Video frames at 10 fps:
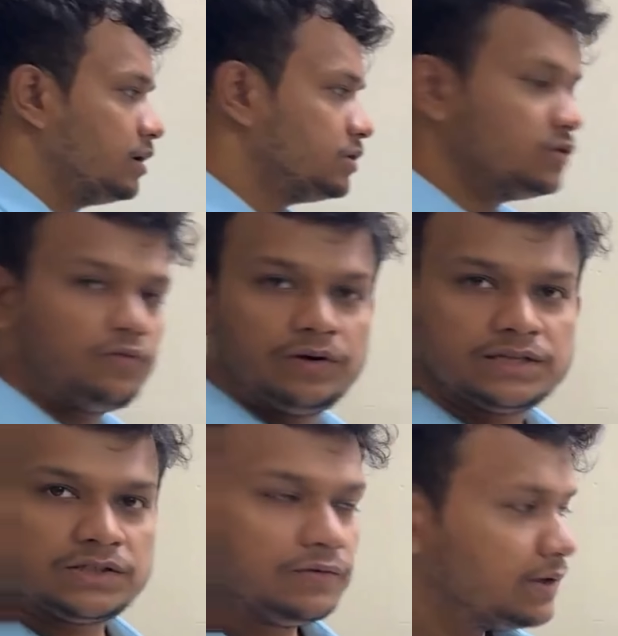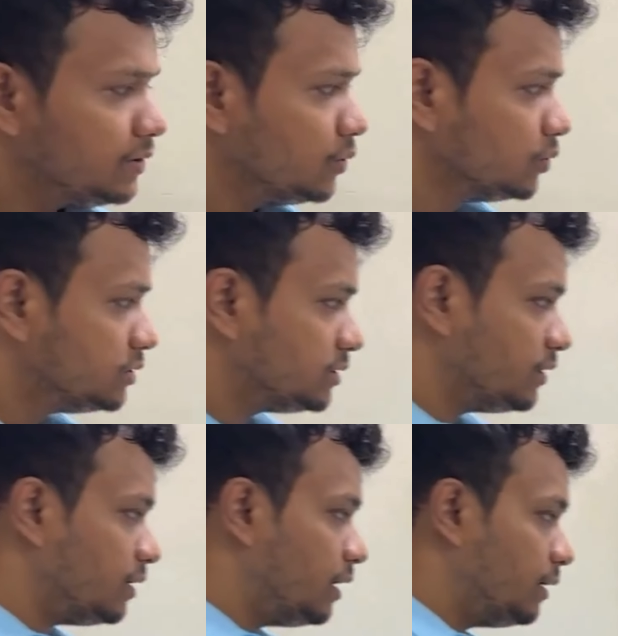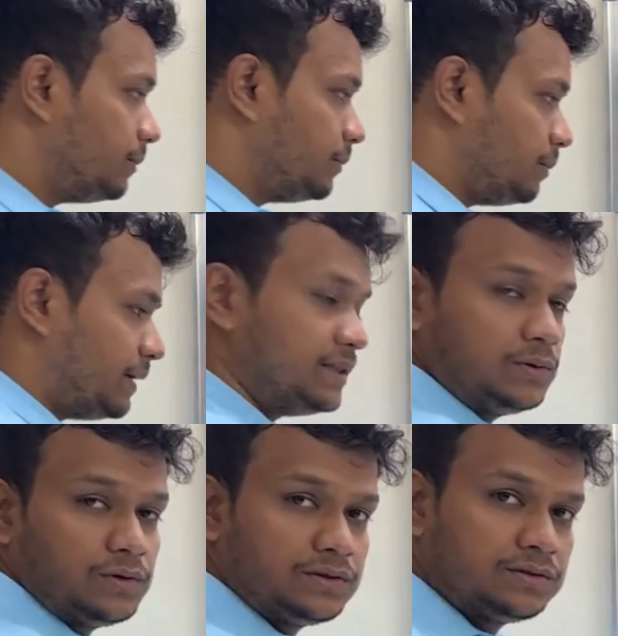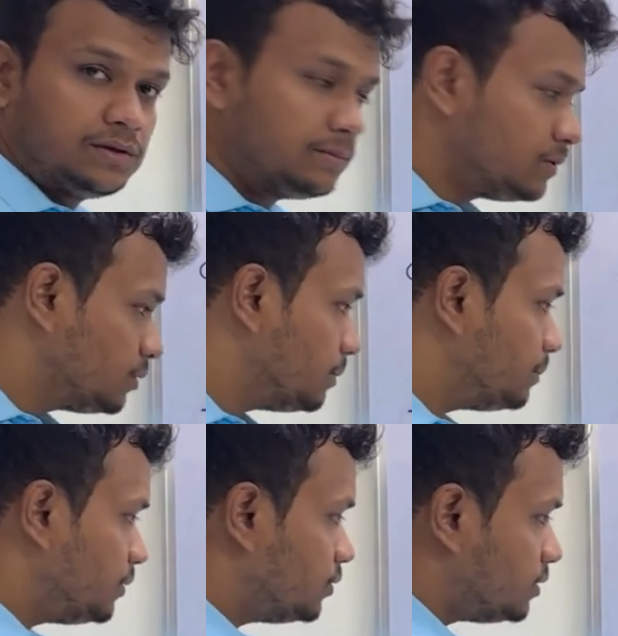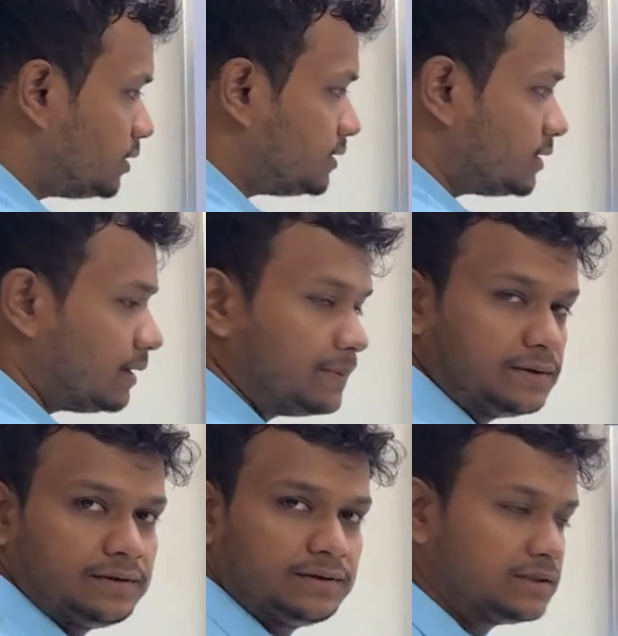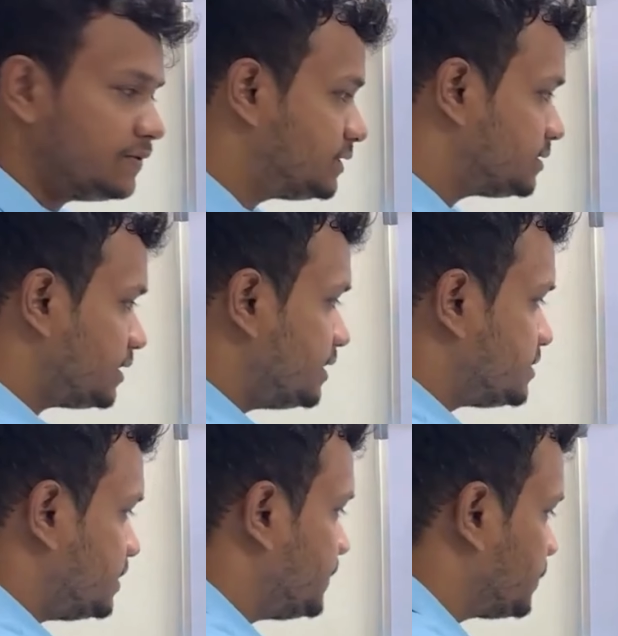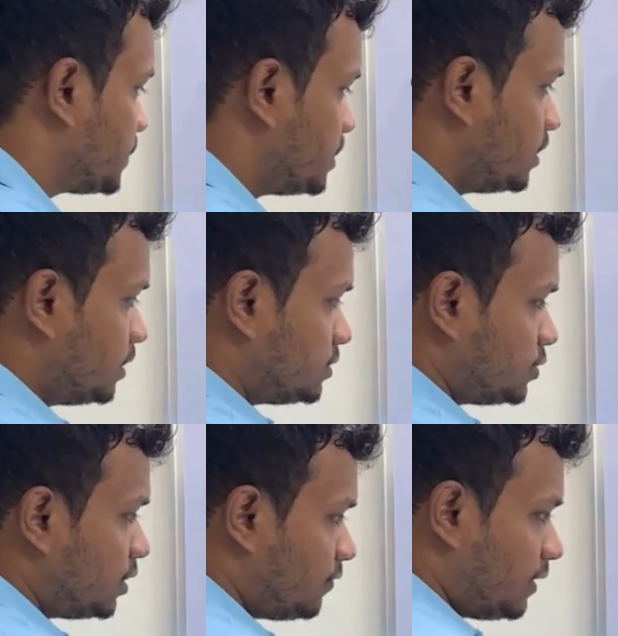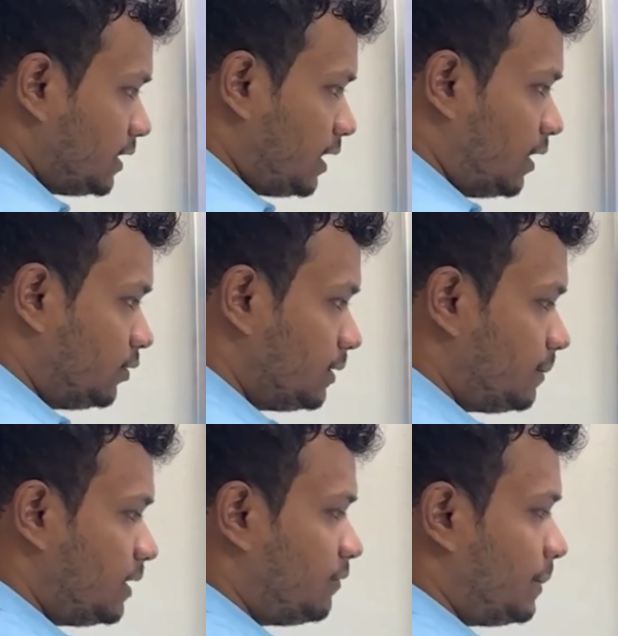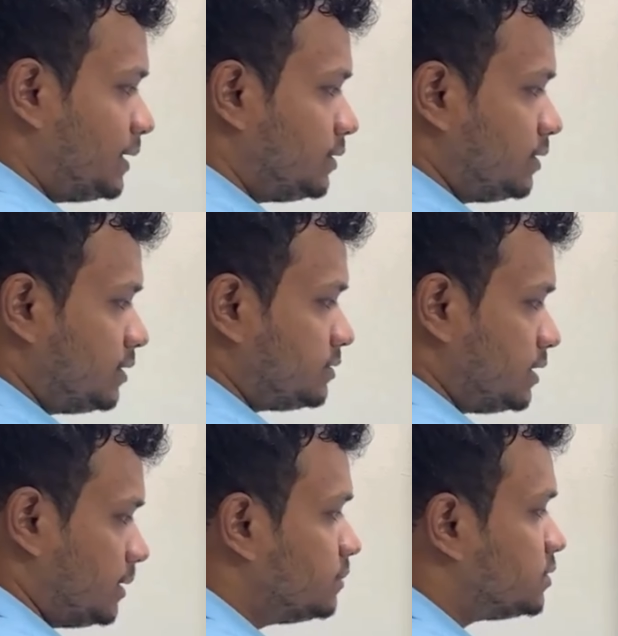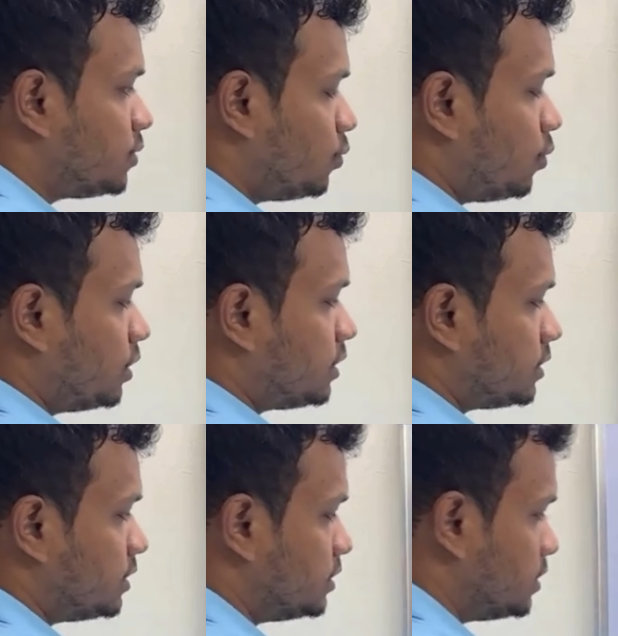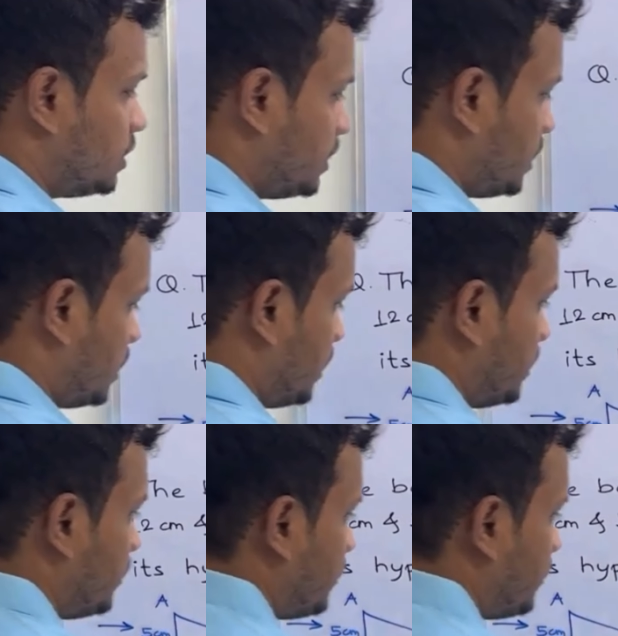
So first we'll use Pythagoras theorem to compute its hypotenuse, which is AC. So if I have to apply Pythagoras theorem, so what I can